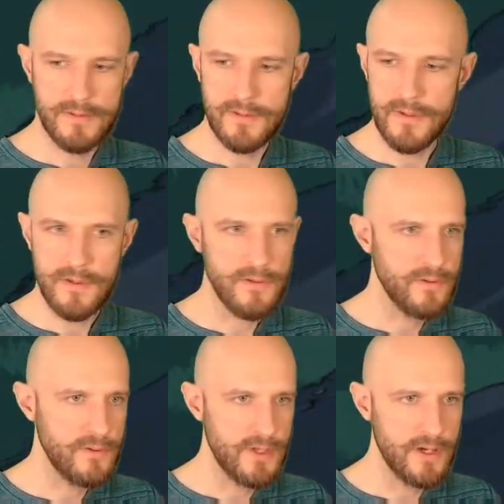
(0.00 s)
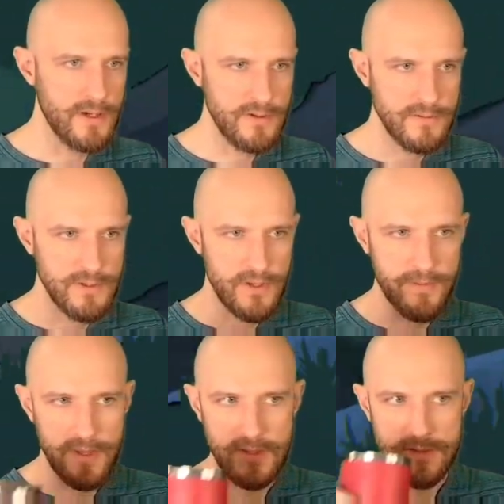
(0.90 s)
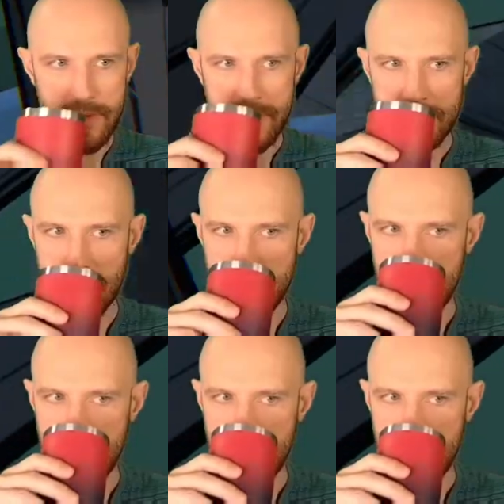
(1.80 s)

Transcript: So yeah, I don't really expect that to be much help.